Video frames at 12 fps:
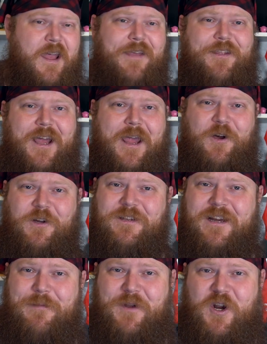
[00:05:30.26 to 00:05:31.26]
then I hooked
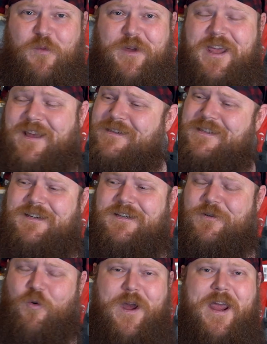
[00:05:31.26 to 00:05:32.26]
it up in OBS and
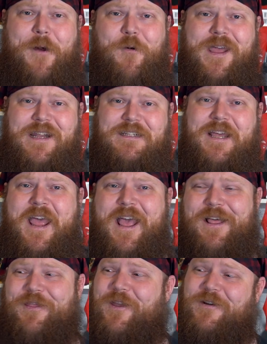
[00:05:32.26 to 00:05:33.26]
away I went.
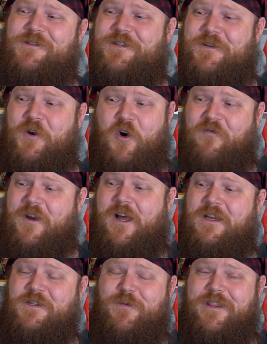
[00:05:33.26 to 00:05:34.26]
There's no
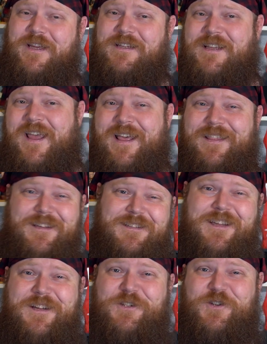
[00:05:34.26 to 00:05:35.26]
flaws with this. This
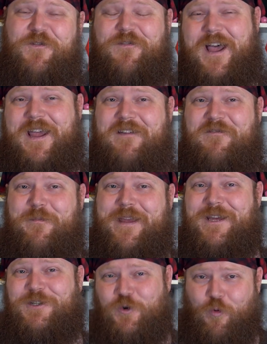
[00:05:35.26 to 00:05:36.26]
thing survived
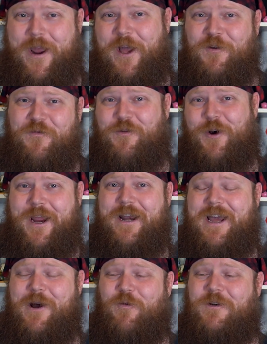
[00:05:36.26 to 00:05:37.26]
being drowned for 8
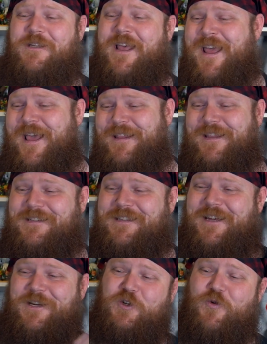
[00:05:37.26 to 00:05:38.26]
hours. This
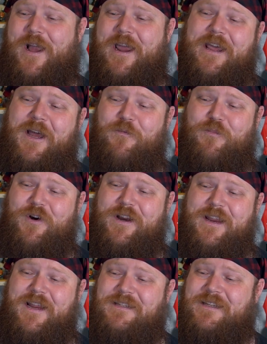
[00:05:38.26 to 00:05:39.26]
thing dried out pretty
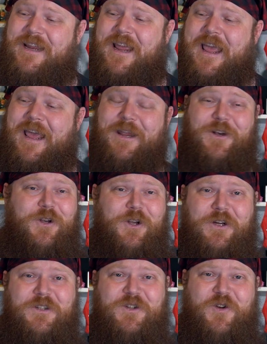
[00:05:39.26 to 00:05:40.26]
easy. It
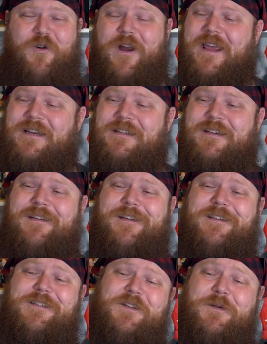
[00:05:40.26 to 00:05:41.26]
looks great.
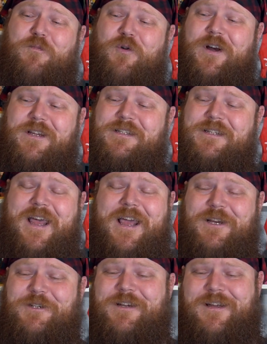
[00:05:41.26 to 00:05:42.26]
It's pretty
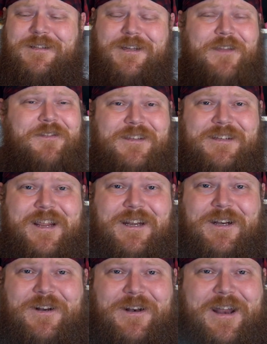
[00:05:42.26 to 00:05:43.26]
stylish. It's got this neat
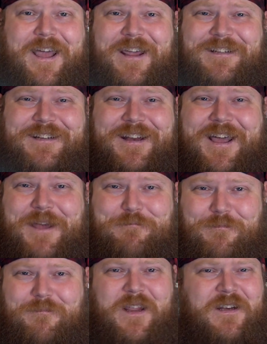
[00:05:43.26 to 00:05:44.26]
little light, and I
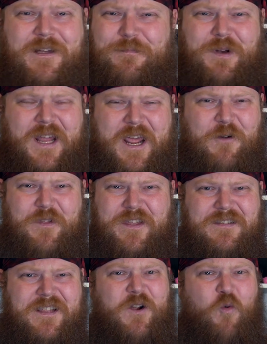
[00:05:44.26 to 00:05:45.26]
end up playing with
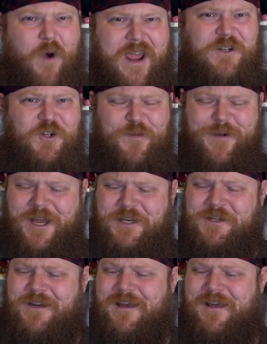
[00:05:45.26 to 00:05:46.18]
this thing way too much.